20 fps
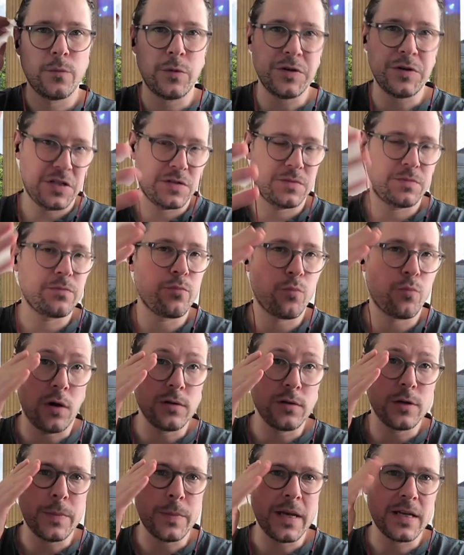which is
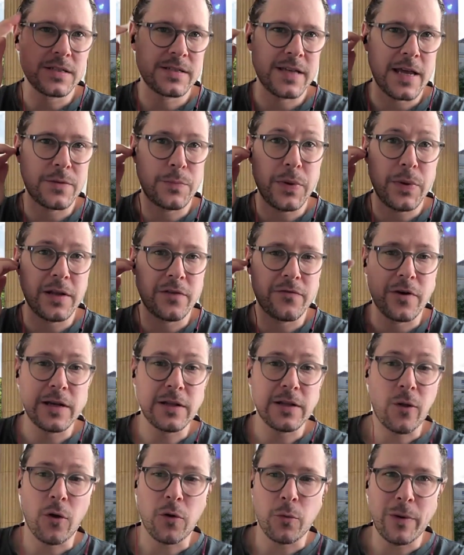what Luba has said, but in a
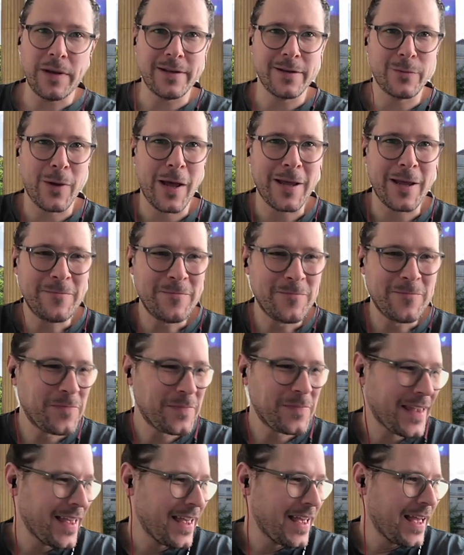very long-winded way.
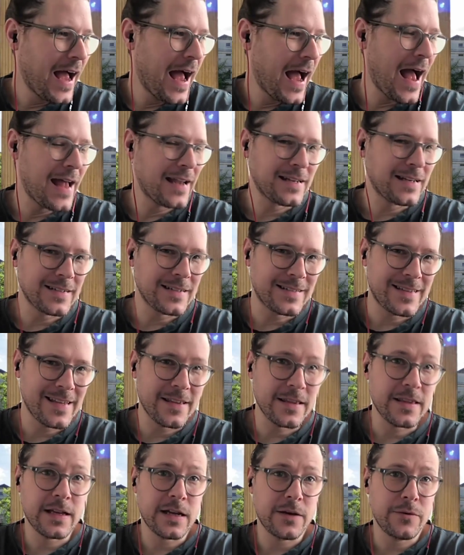And the
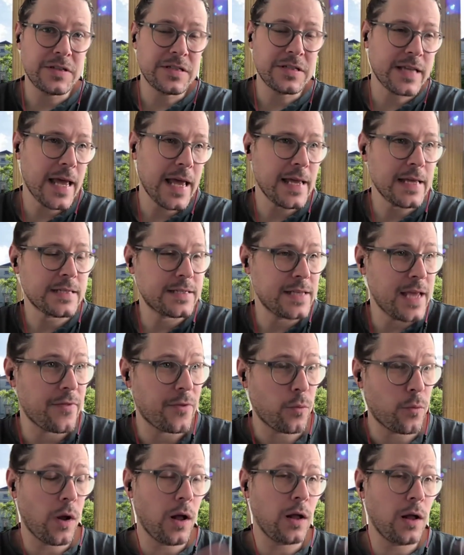other thing I would say is, yeah,
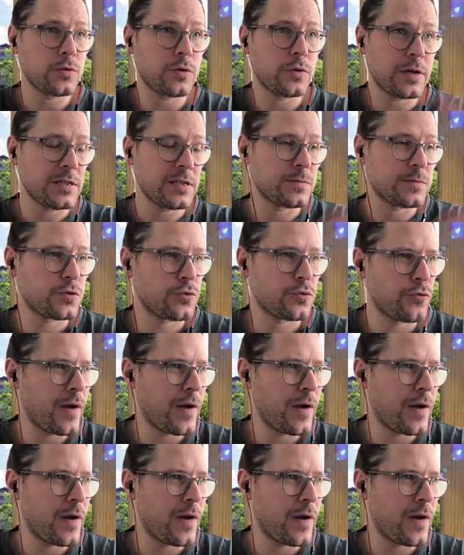the wild organisms are